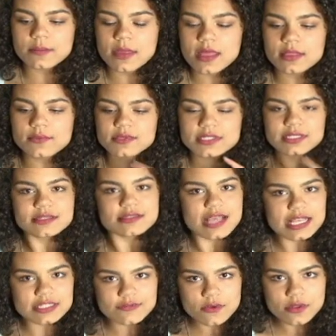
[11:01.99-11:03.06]
a man that was
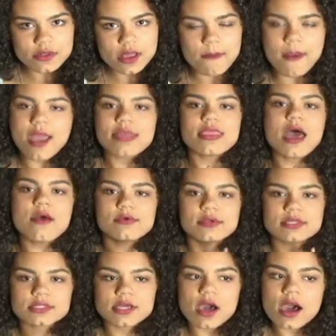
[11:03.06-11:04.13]
successful a man that
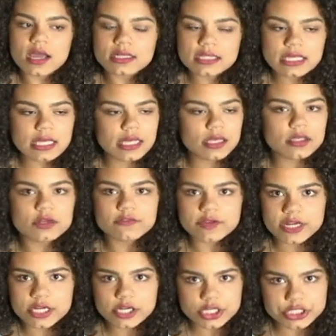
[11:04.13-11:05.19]
was godly you know
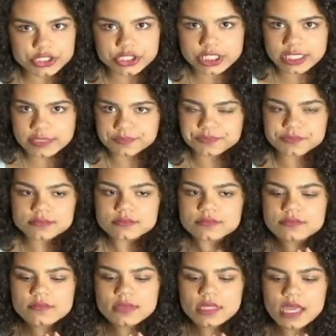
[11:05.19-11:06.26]
very christian
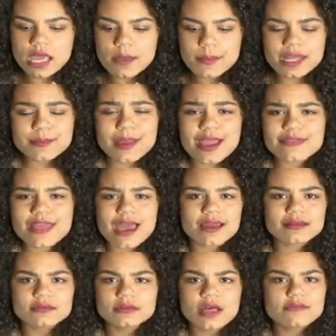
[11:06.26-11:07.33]
um, and a man
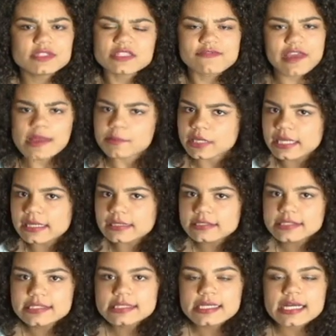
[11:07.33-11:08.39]
that loved his family.
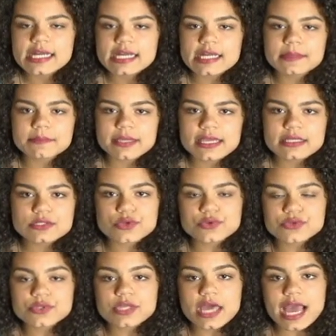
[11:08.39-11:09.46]
Um, because
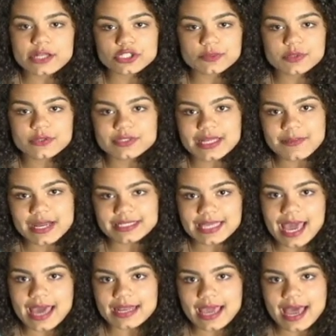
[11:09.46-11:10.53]
those are the attributes that my
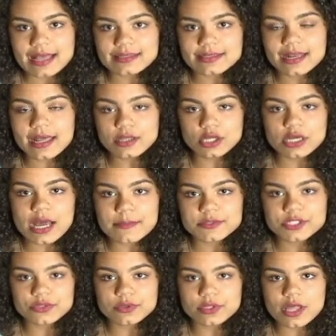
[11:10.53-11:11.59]
dad has that I look
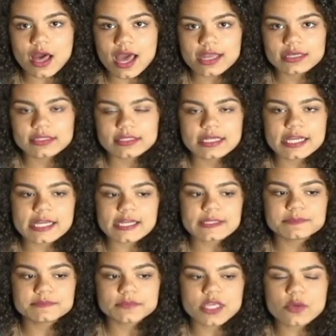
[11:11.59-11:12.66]
up to a lot.
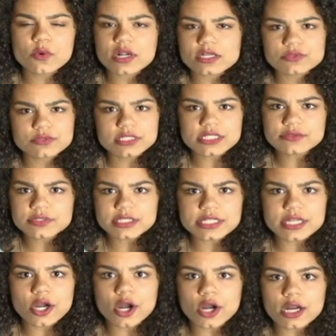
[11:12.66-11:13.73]
Um, he works really,
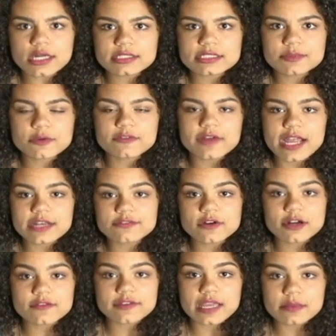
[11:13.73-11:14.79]
really hard to provide for
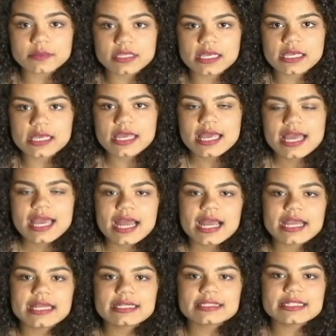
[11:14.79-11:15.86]
our family,
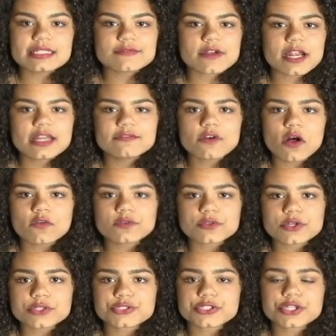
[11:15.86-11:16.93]
and he's very involved
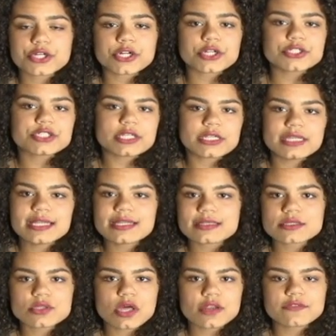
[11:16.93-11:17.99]
with our church, and he
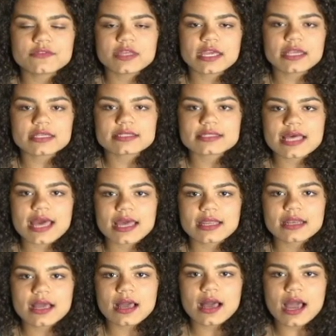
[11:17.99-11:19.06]
does a lot of things that
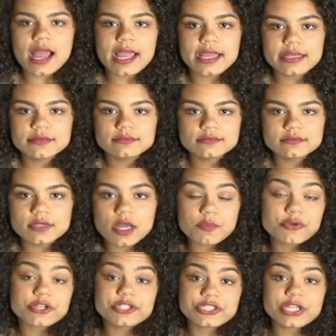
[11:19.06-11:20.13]
I
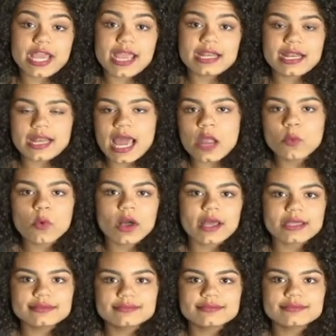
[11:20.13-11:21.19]
appreciate and I
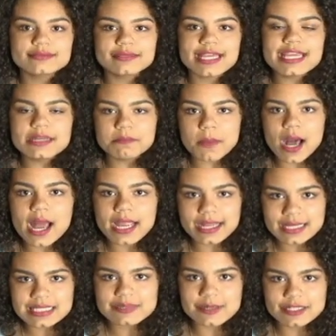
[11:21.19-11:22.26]
want in my
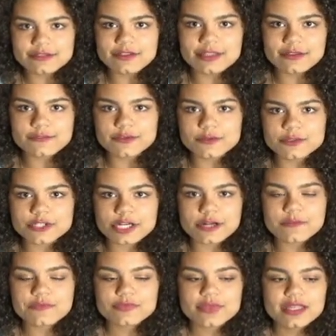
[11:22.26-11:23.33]
husband in the
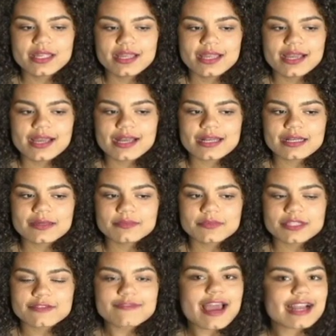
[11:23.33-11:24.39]
future. Um,
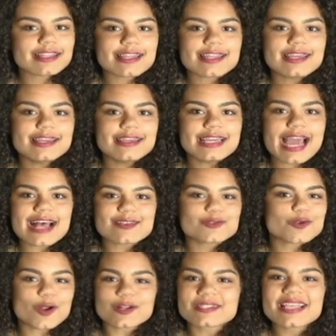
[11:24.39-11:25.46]
but the fact that he has
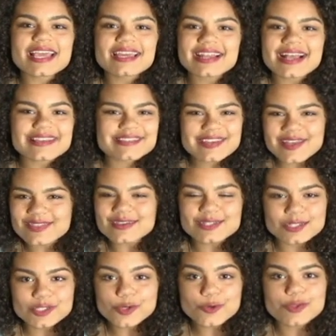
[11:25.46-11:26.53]
dark skin has nothing
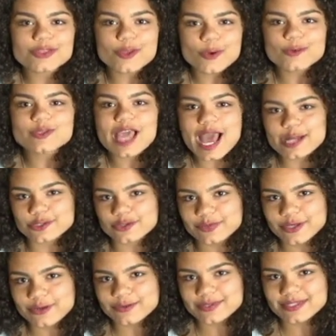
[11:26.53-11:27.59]
to do with those
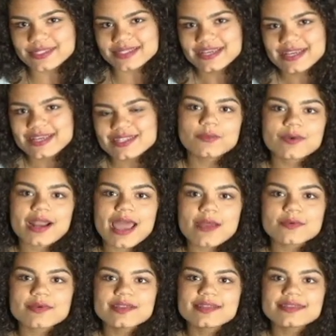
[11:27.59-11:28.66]
attributes. When
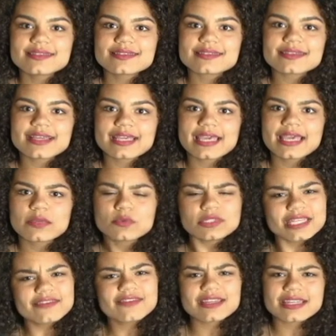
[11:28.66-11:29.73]
I was a kid,
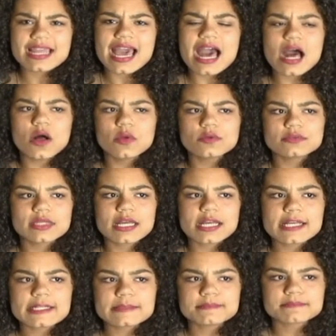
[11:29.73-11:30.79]
well, even now,
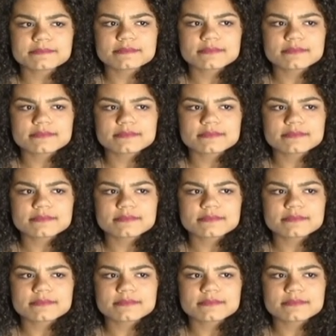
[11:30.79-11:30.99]
um,